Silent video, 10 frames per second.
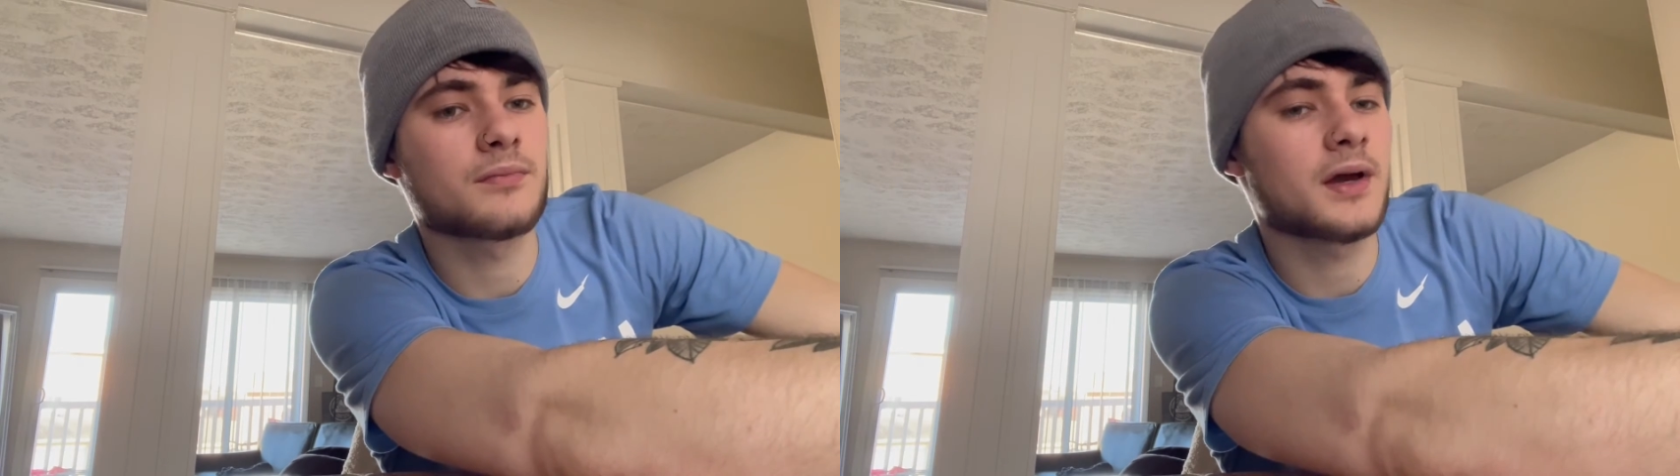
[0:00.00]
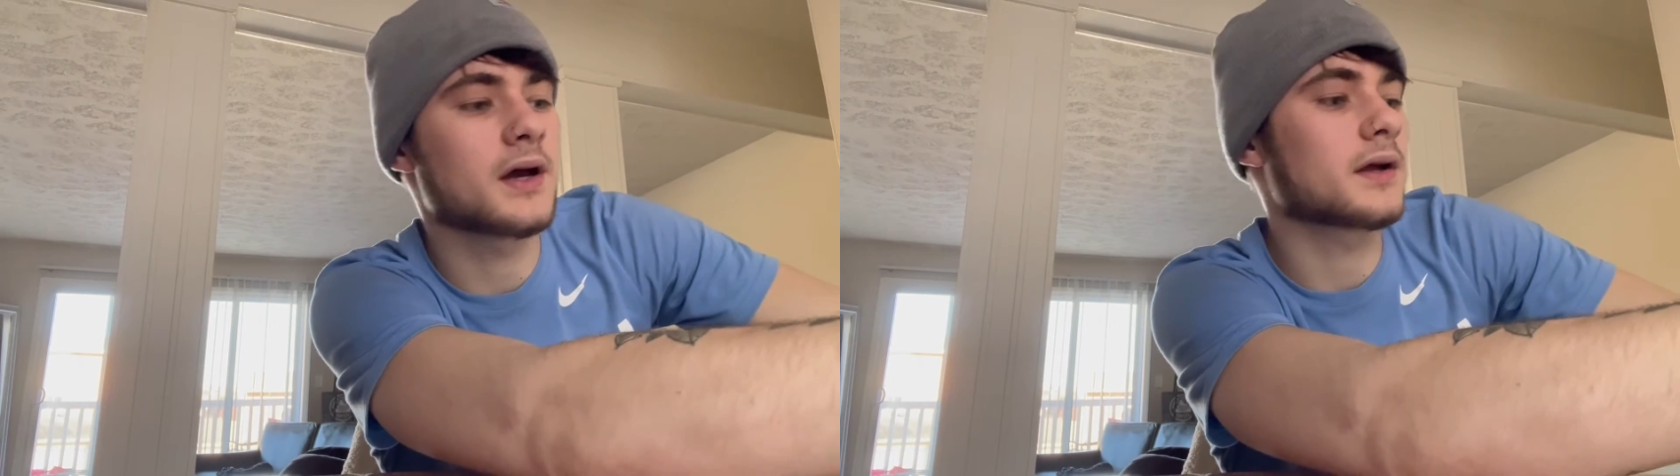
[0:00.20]

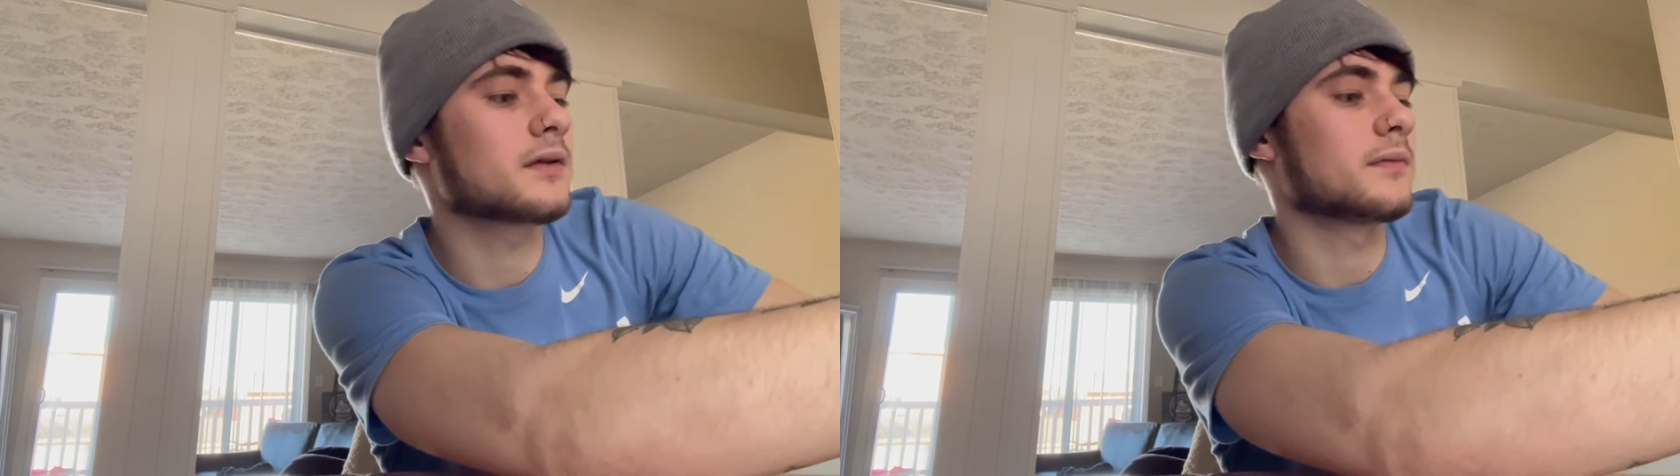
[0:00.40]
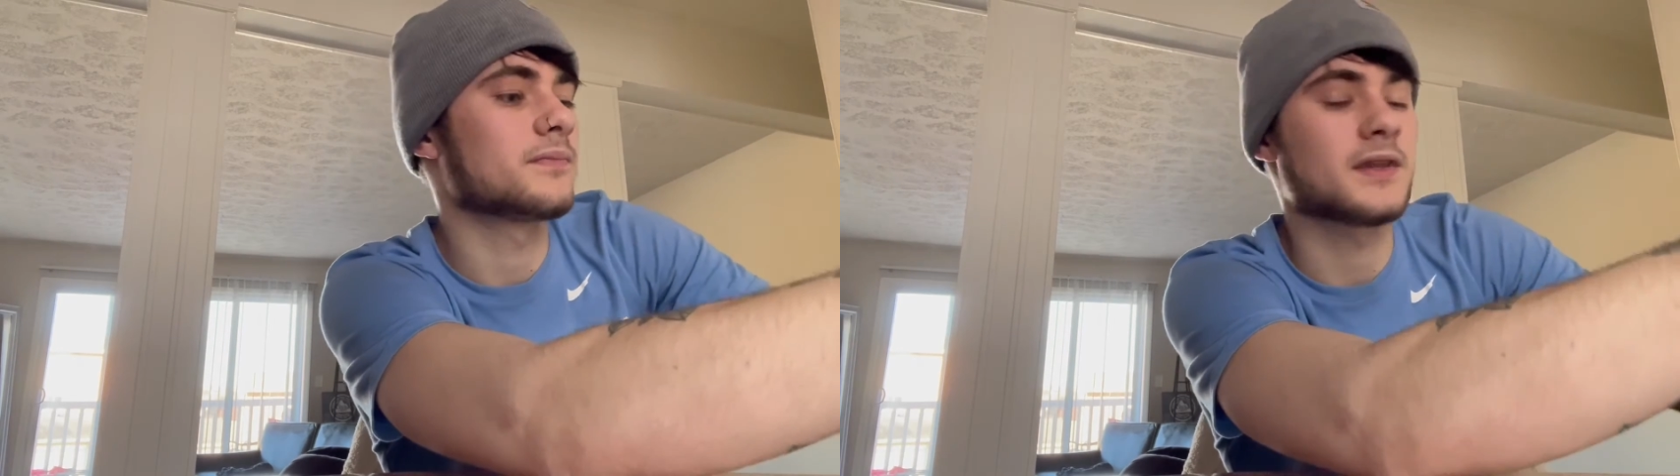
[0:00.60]

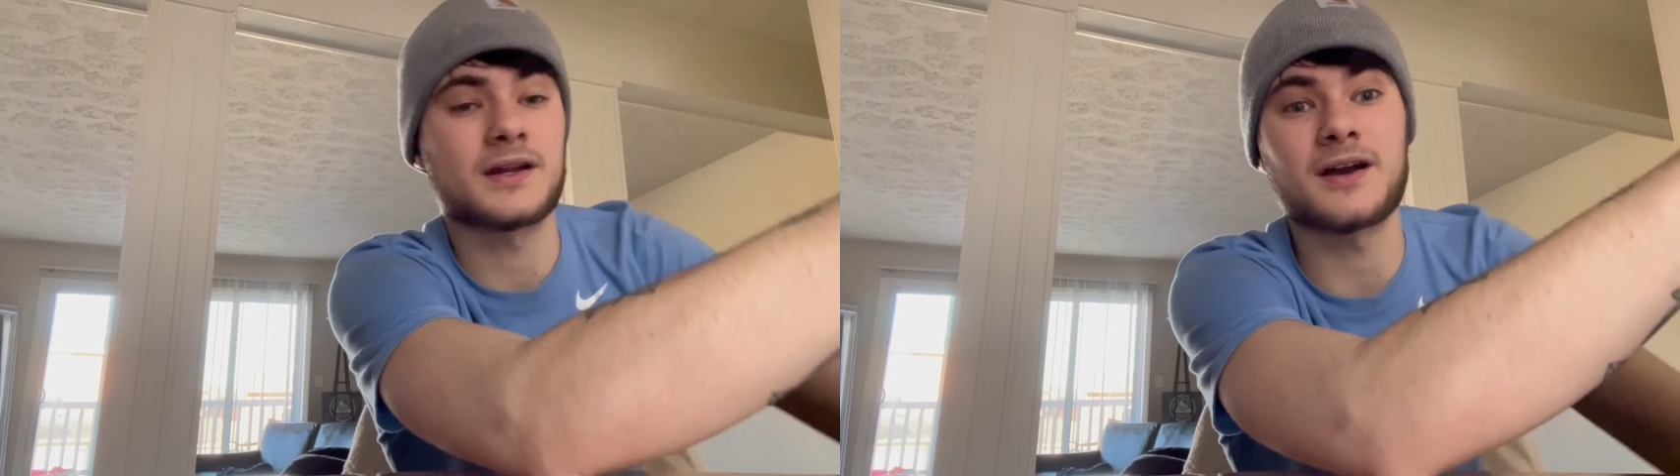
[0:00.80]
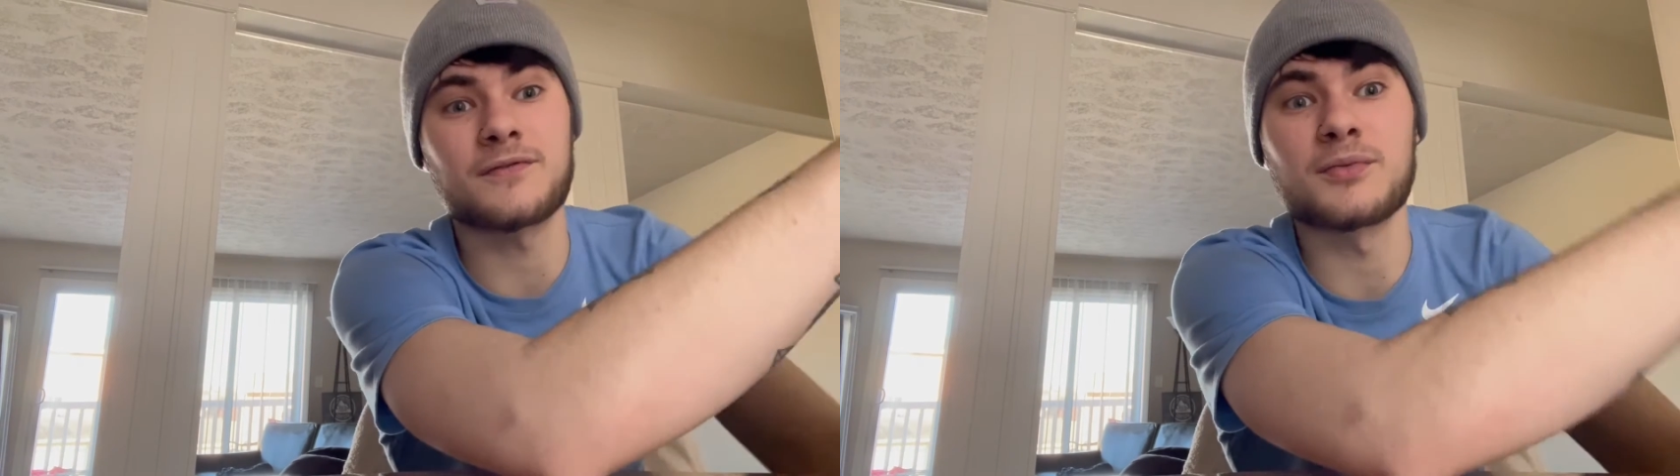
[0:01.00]
bag that
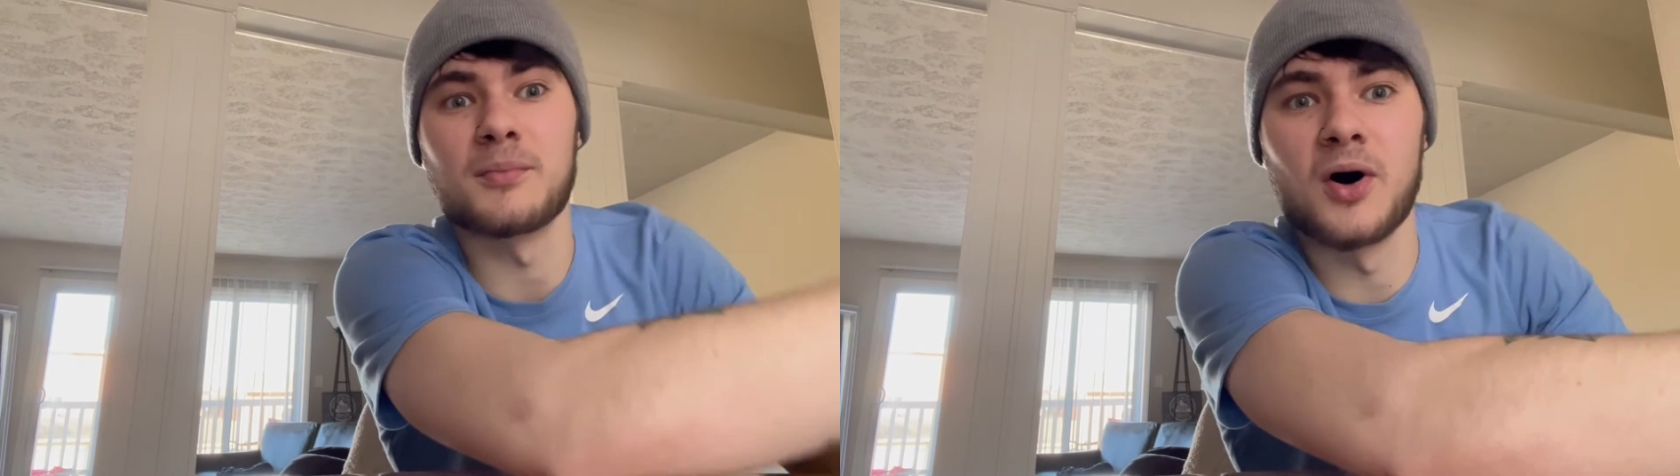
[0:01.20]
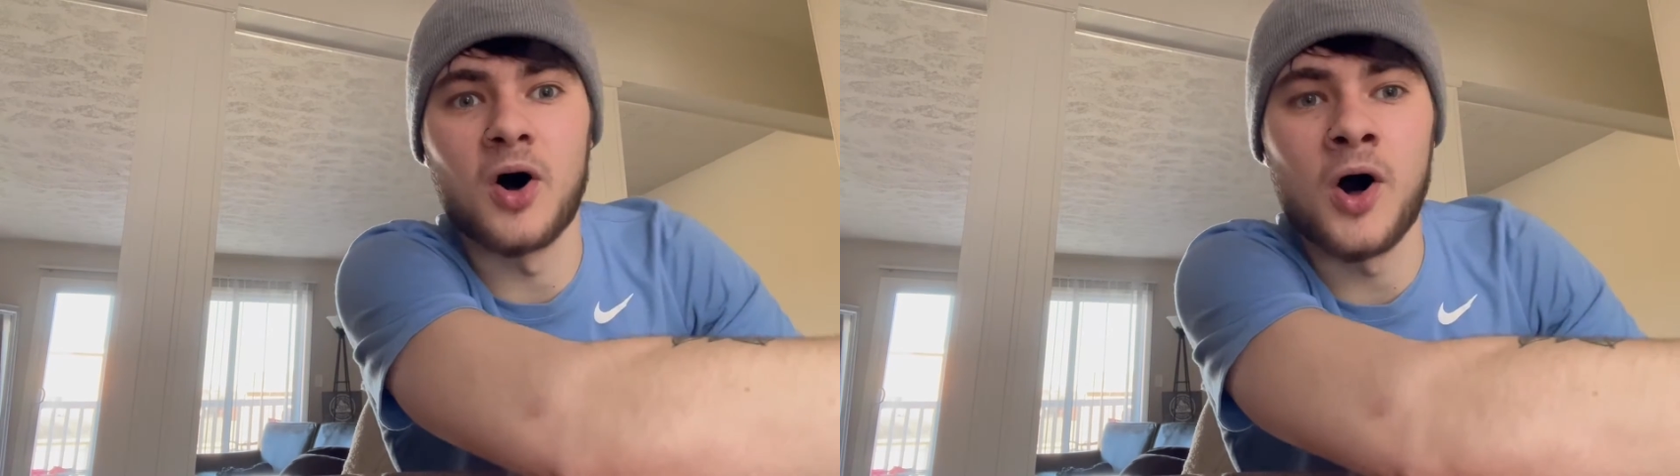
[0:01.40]
I got from the
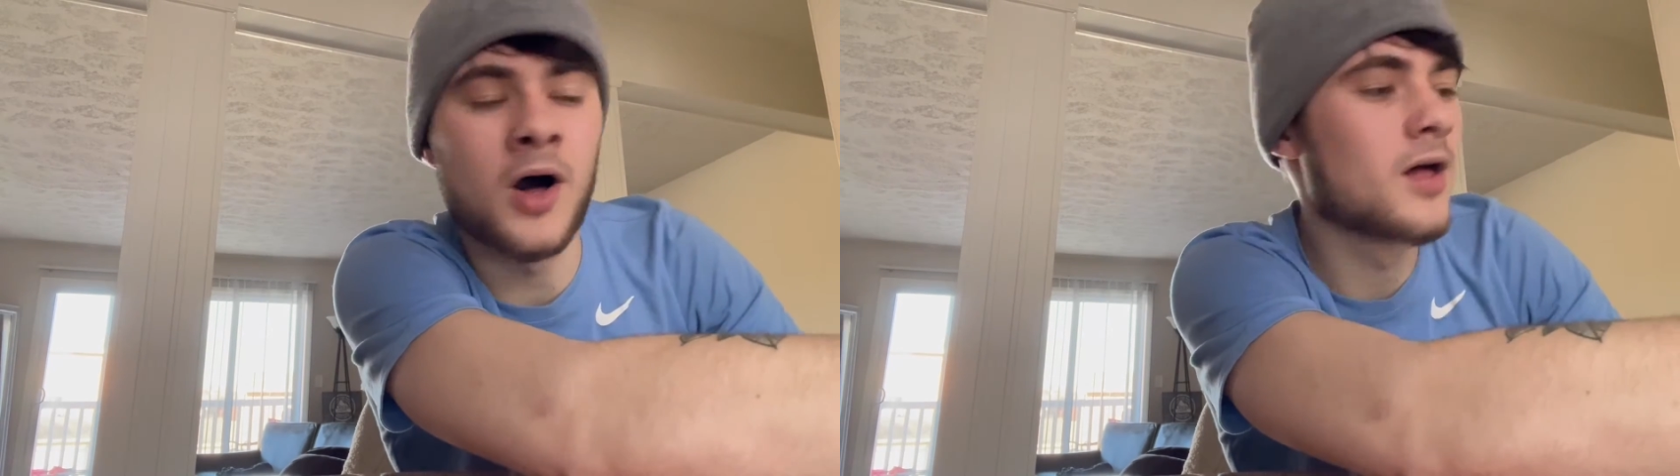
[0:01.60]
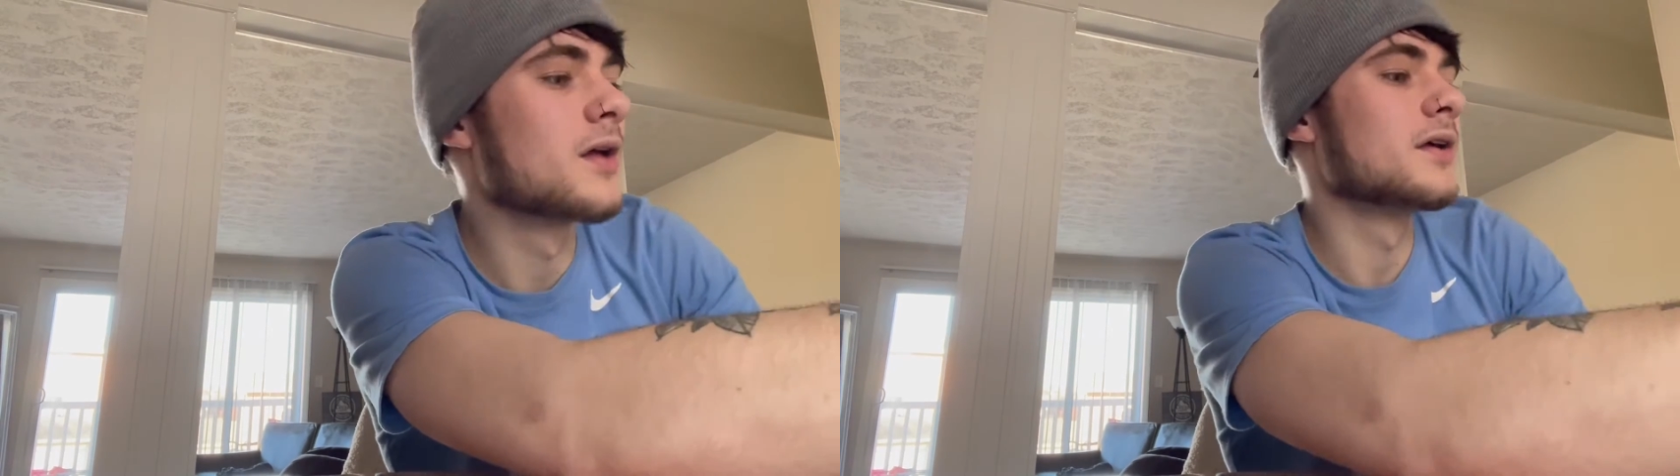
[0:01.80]
mall.